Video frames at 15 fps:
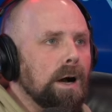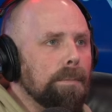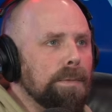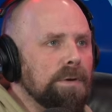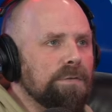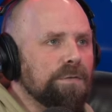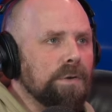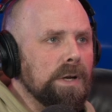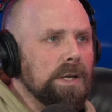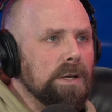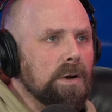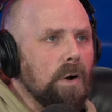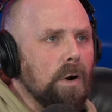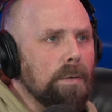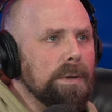Be free
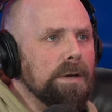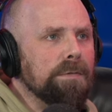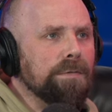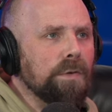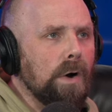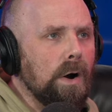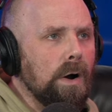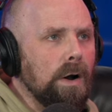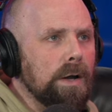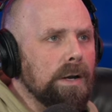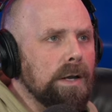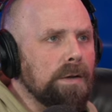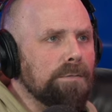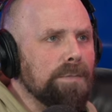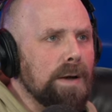to call me a
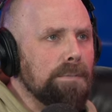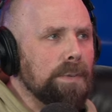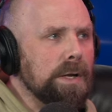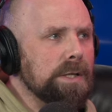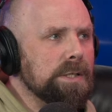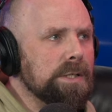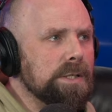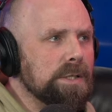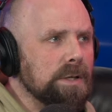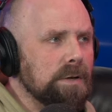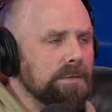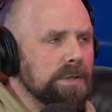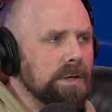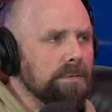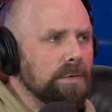fraud if my pitch
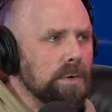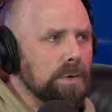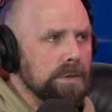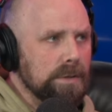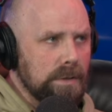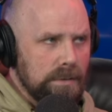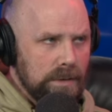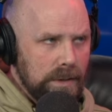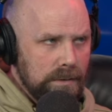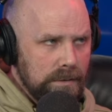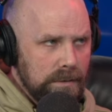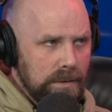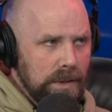deserves it, of course. Okay.